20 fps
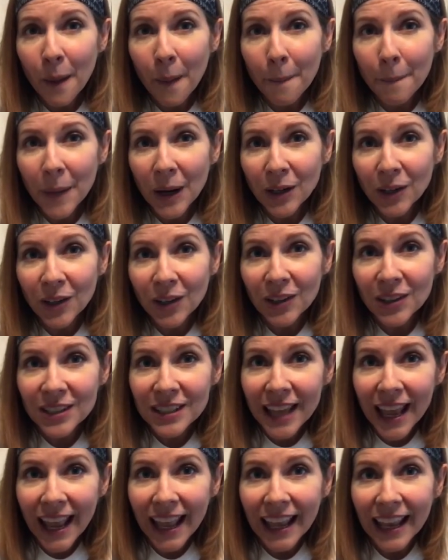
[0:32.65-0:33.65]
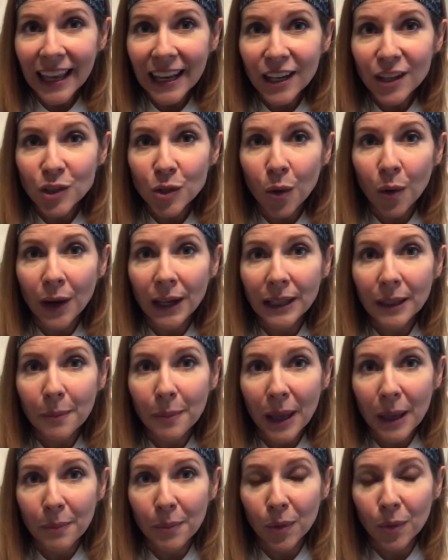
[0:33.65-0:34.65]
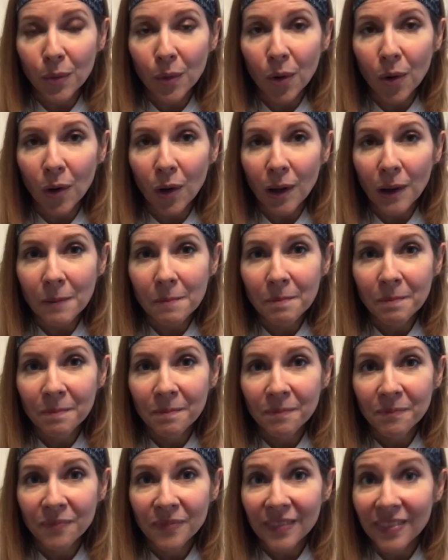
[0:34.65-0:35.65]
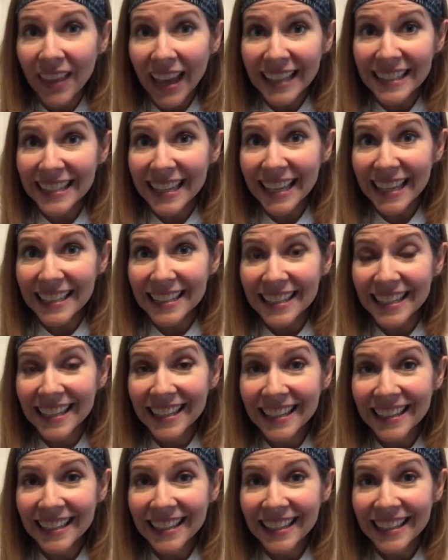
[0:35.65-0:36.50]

markers, and a toilet paper roll. That's it.